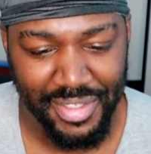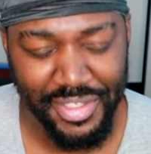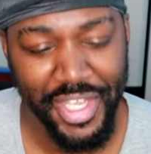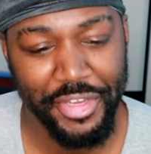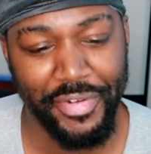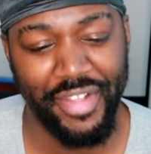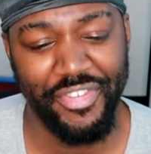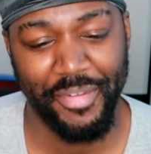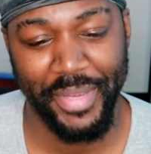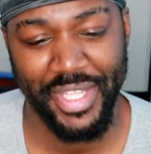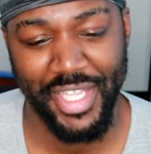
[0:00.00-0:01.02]
You think you really
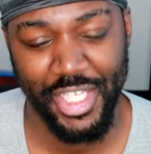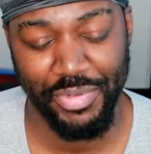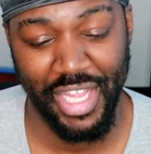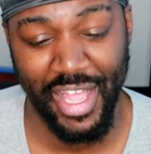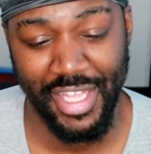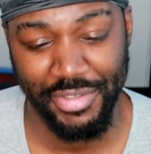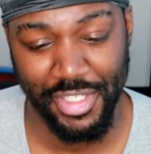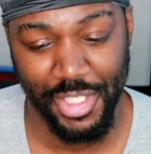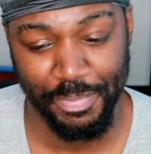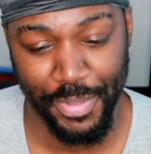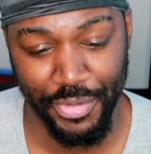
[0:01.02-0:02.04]
finna beat these guys with a
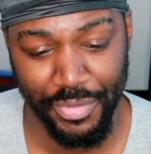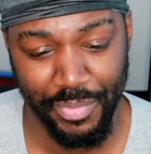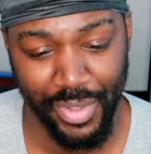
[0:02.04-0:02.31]
spoon,